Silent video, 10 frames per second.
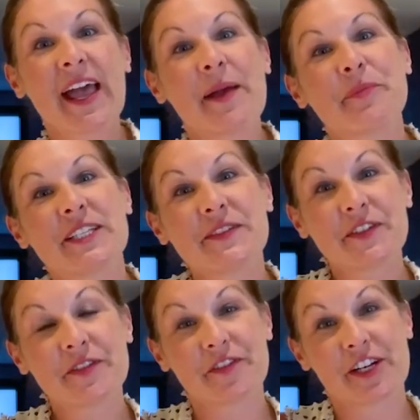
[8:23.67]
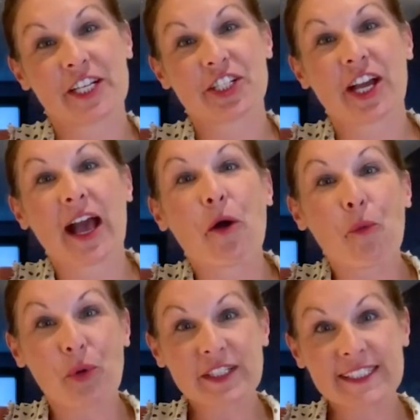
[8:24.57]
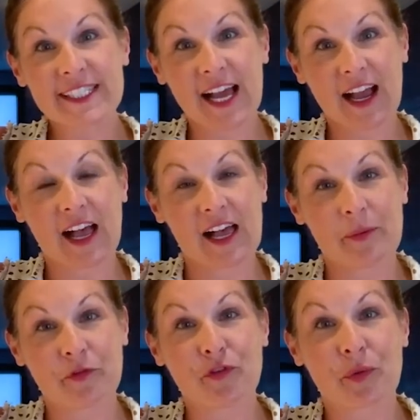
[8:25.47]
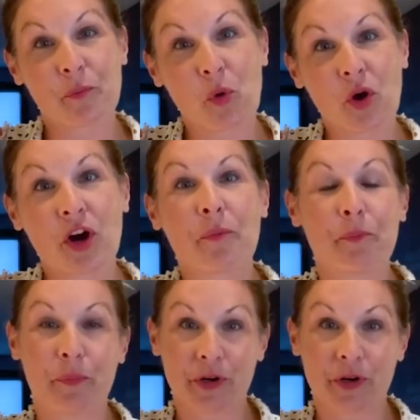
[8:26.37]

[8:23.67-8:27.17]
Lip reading: And please feel free to check out Wilton.com for more